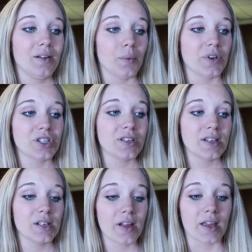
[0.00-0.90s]
we just
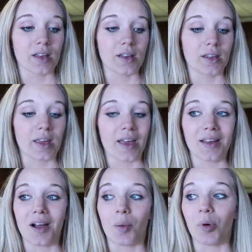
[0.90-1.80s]
need to like
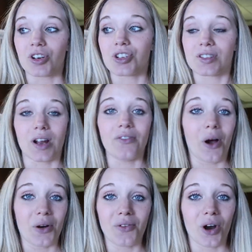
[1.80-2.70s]
get a bunch of stuff
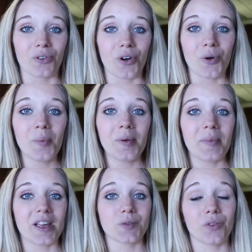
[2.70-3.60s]
out of our room,
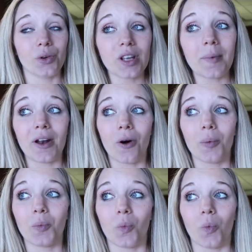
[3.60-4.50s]
because we've only been home,